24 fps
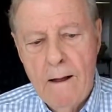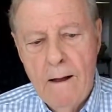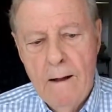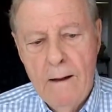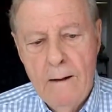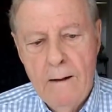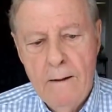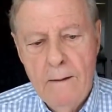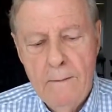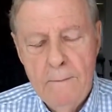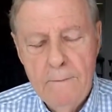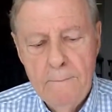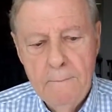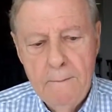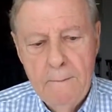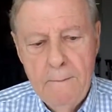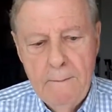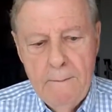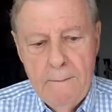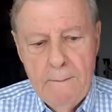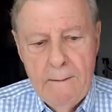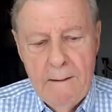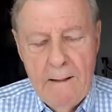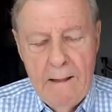Uh,
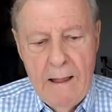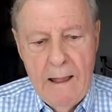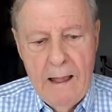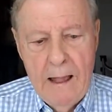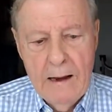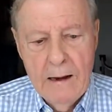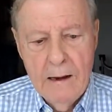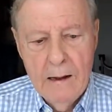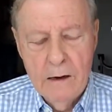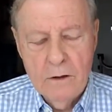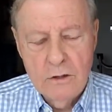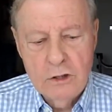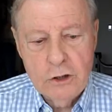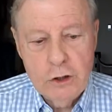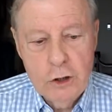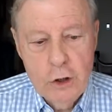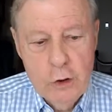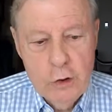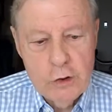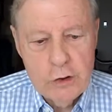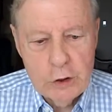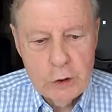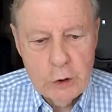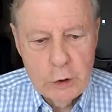and our
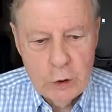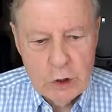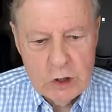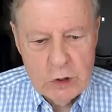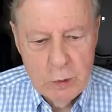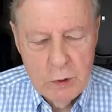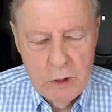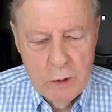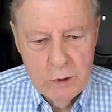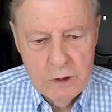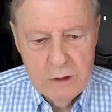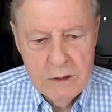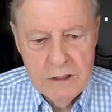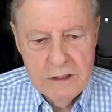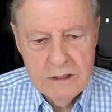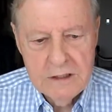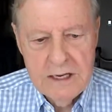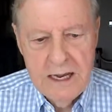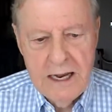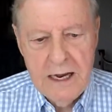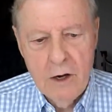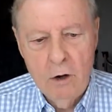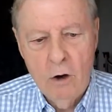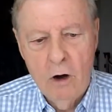shoes, of course, we would
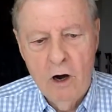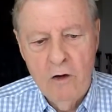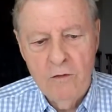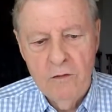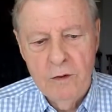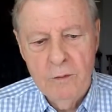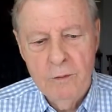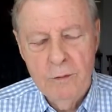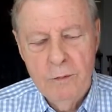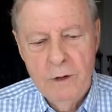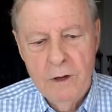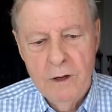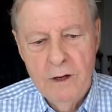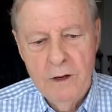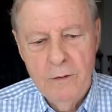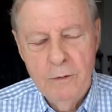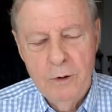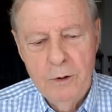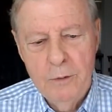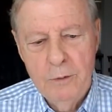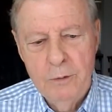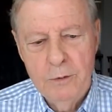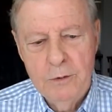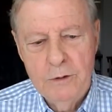take off and, and
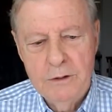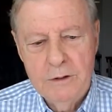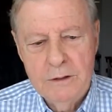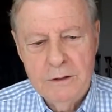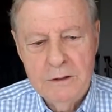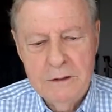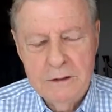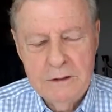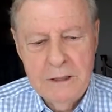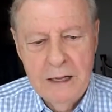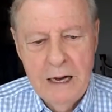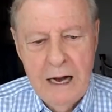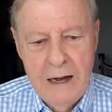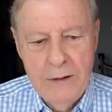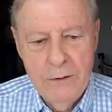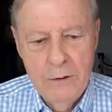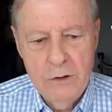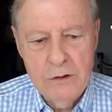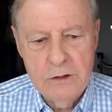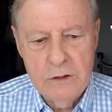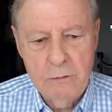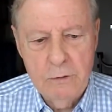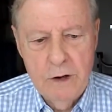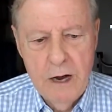would tie
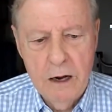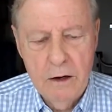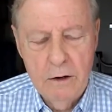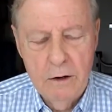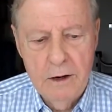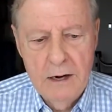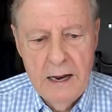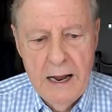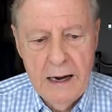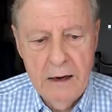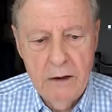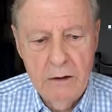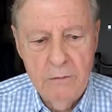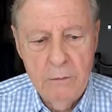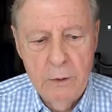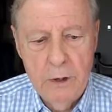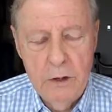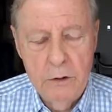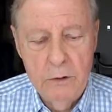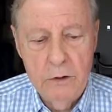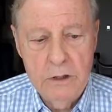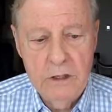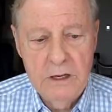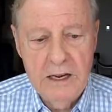those around our neck, or if
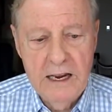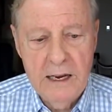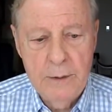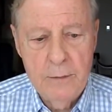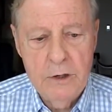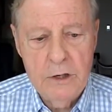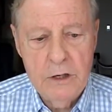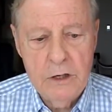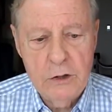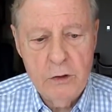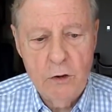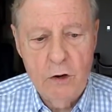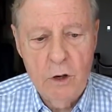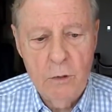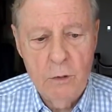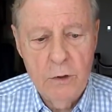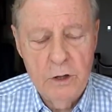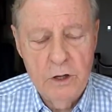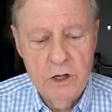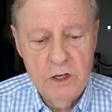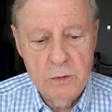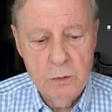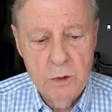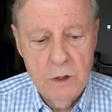we couldn't get them in the turret
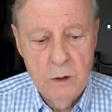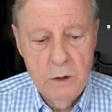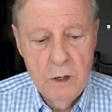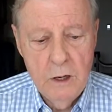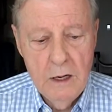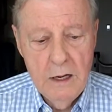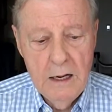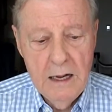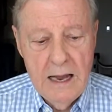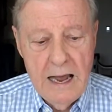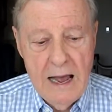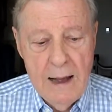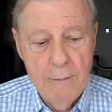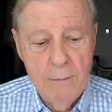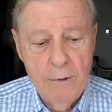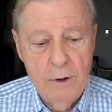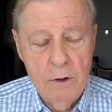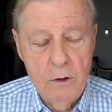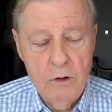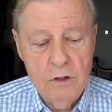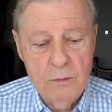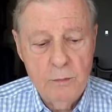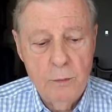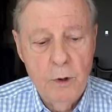with us, we'd have them
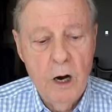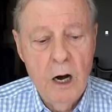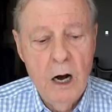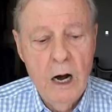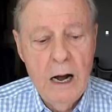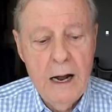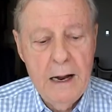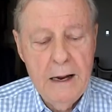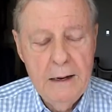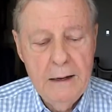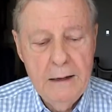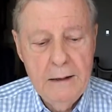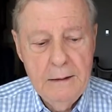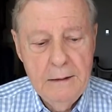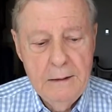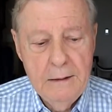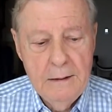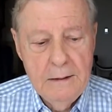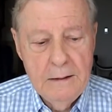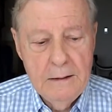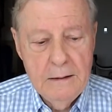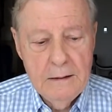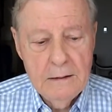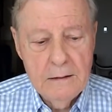close by,
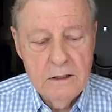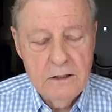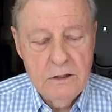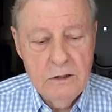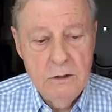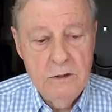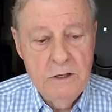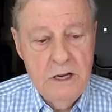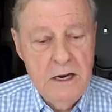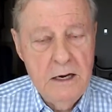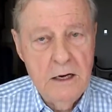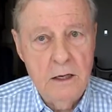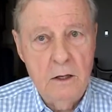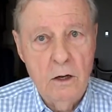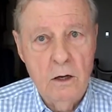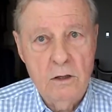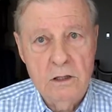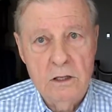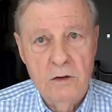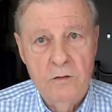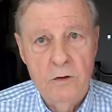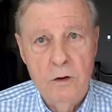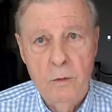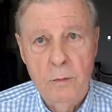because you needed
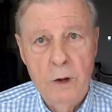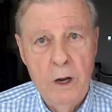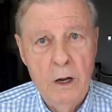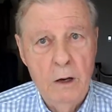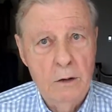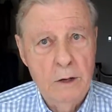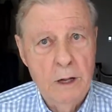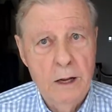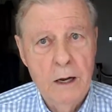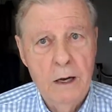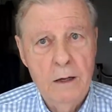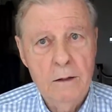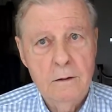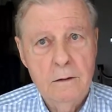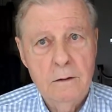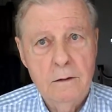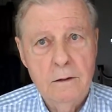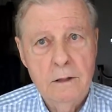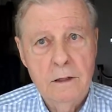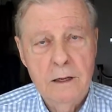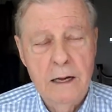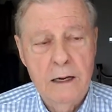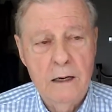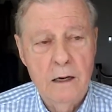those if you bailed out.
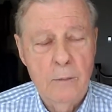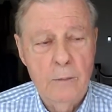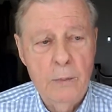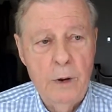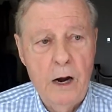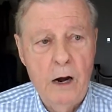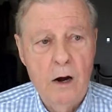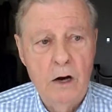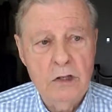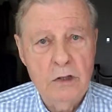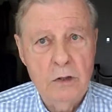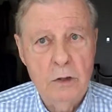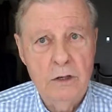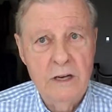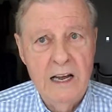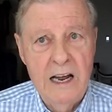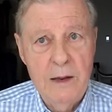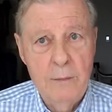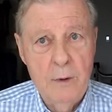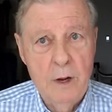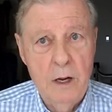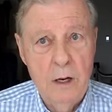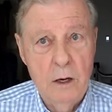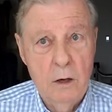And our parachute
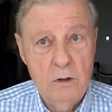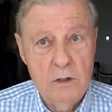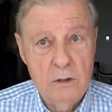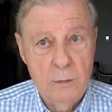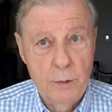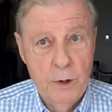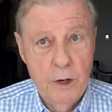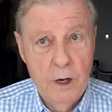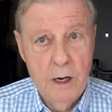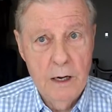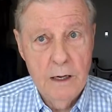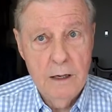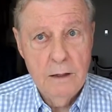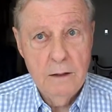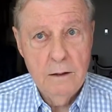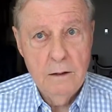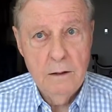had to be close by.